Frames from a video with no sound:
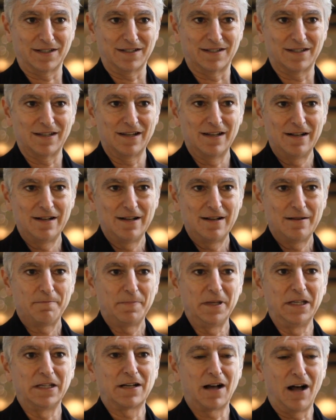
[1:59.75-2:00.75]
It's
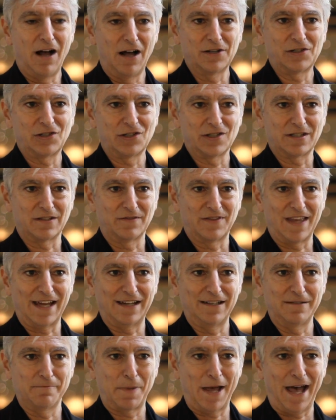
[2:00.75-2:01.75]
being conscious of
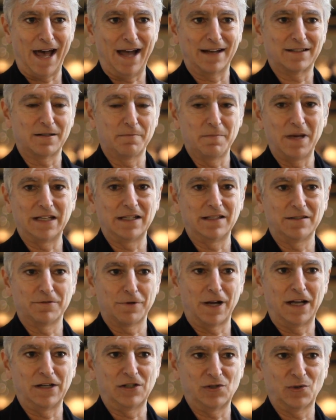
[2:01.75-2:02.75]
that impact and making the right